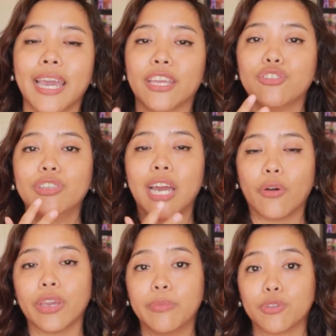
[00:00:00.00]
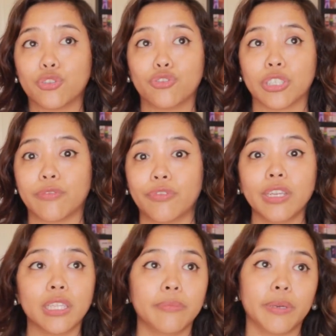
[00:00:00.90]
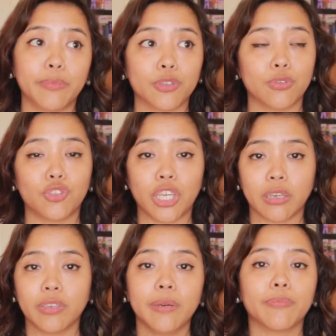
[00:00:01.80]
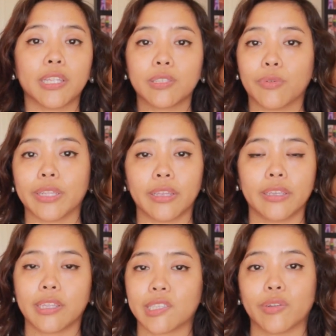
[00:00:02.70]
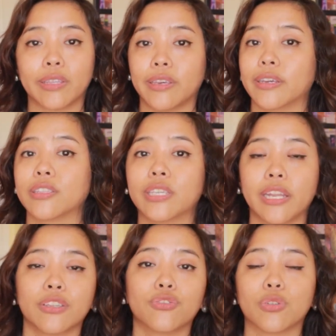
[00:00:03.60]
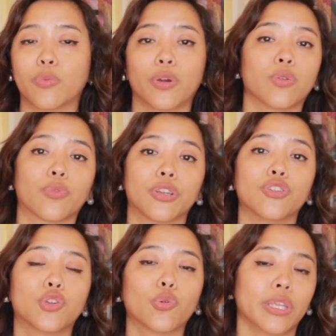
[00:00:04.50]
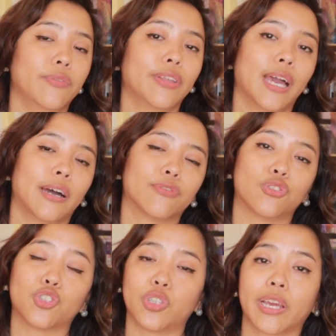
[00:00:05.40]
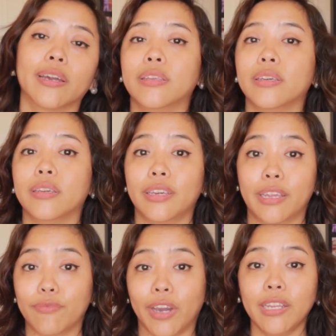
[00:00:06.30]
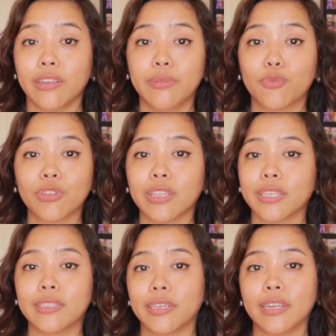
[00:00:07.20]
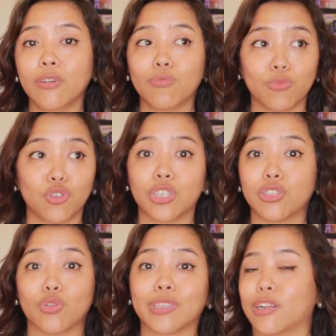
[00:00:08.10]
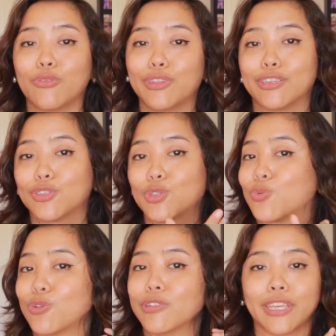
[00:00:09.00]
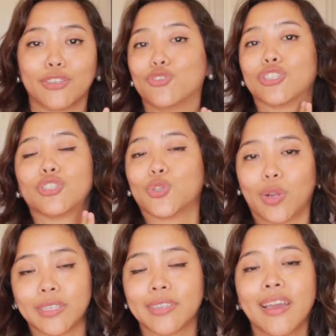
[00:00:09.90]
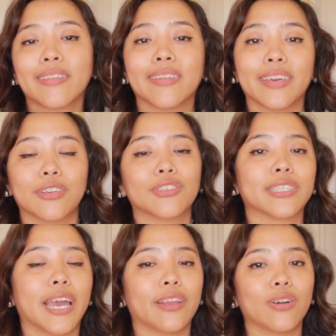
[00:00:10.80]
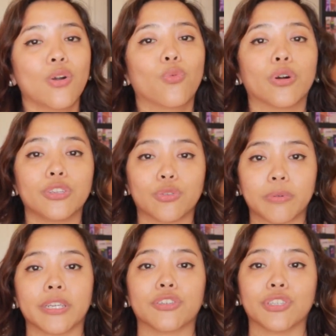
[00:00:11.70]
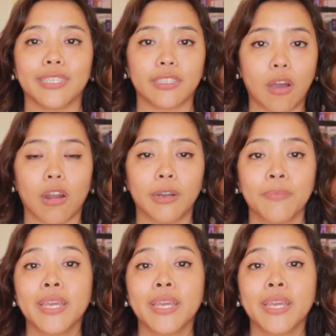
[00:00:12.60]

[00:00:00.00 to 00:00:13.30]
And you're now able to just freely be able to check, yep, that's the right thing, and getting to the point where you don't even have to check the invite anymore that they send out. You just know it's out there into the world and you just trust that they understand what your priorities are.